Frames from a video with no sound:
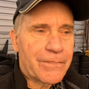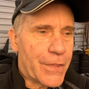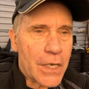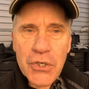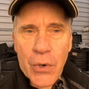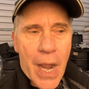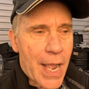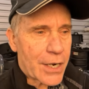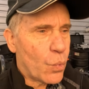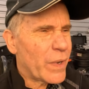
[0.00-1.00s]
the
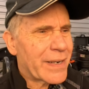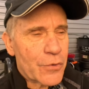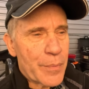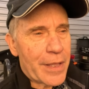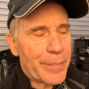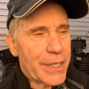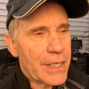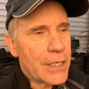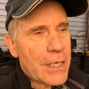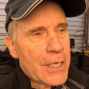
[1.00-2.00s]
track, whatever it may
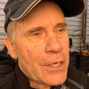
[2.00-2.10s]
be,